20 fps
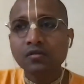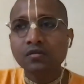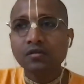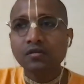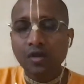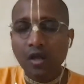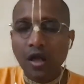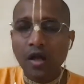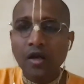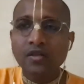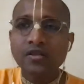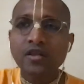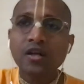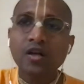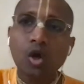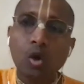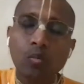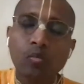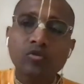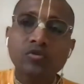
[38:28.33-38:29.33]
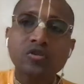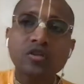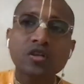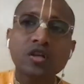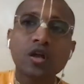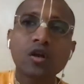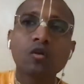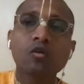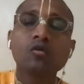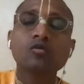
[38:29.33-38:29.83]
The exact opposite
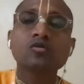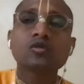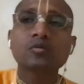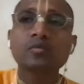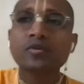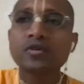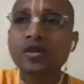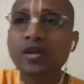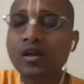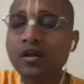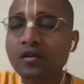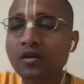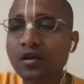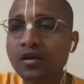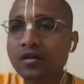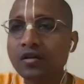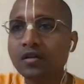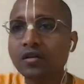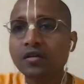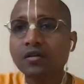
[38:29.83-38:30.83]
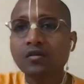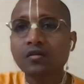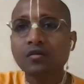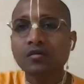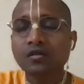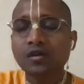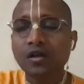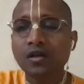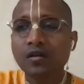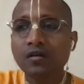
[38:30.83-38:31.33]
can also be there, that
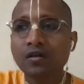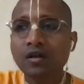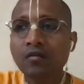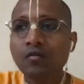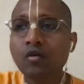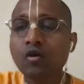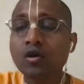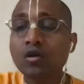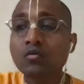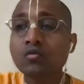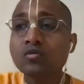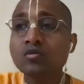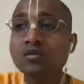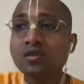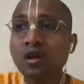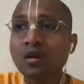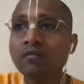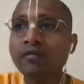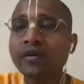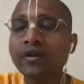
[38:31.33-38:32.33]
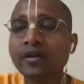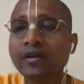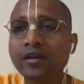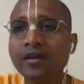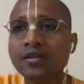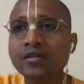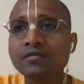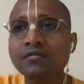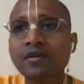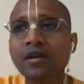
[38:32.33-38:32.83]
the devotee who is serving
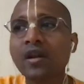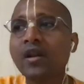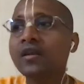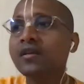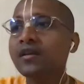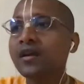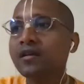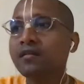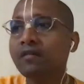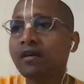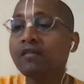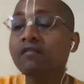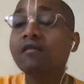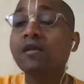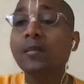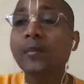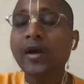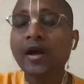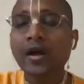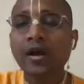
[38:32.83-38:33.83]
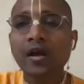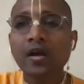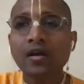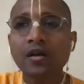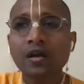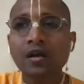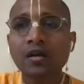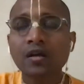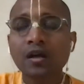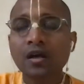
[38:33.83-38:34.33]
is feeling that when will my
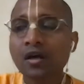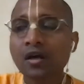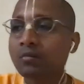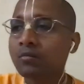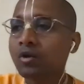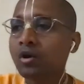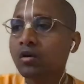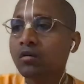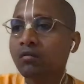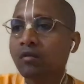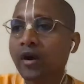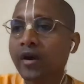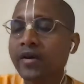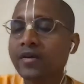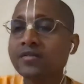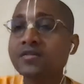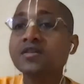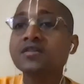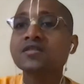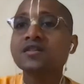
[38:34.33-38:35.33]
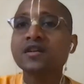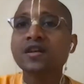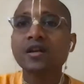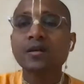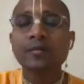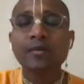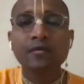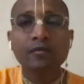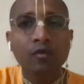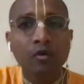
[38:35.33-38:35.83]
turn come, or why is he sitting
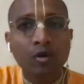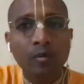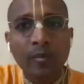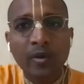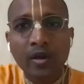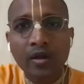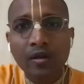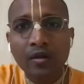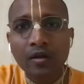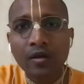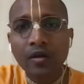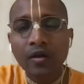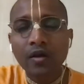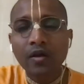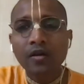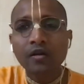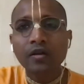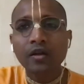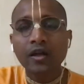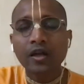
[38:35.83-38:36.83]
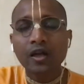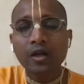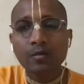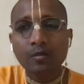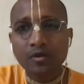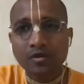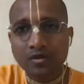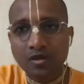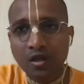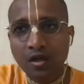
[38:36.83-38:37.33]
before me taking
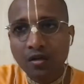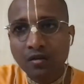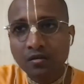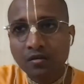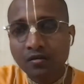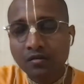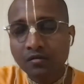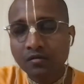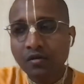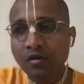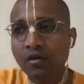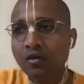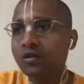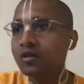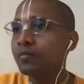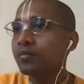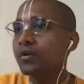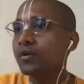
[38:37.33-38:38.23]
prasad, or the